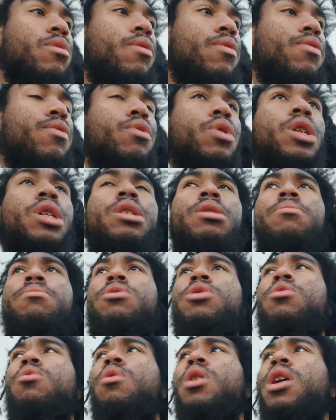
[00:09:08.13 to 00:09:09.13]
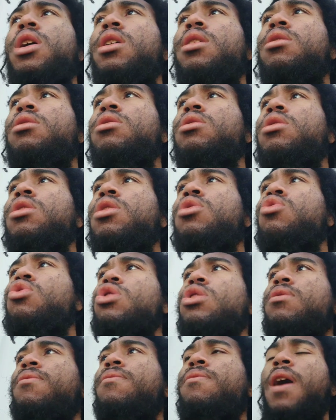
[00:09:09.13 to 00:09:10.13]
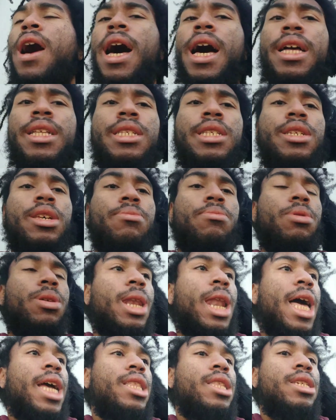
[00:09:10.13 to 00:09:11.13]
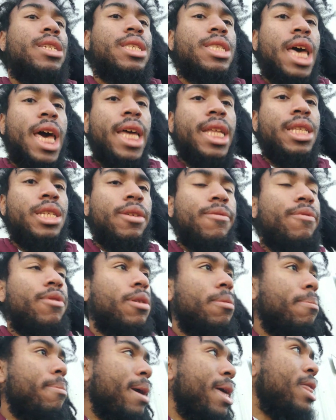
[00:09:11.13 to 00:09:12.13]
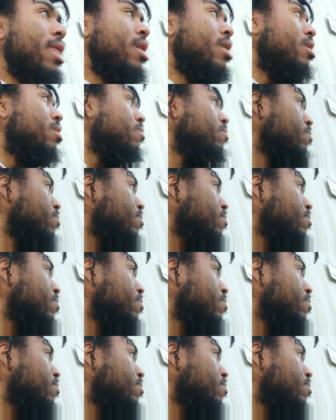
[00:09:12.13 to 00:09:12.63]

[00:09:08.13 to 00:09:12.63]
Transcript: freedom to where you can find something like the scientific method,